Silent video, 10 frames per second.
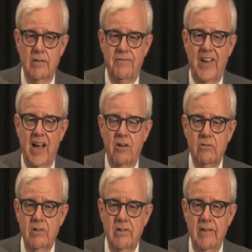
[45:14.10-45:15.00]

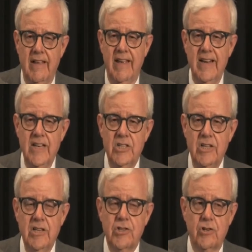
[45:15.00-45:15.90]
found any
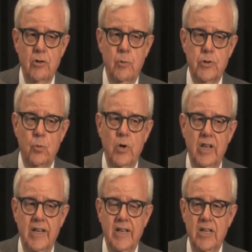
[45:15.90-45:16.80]
teacher who was
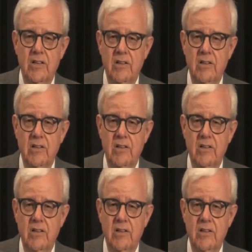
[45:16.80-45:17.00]
willing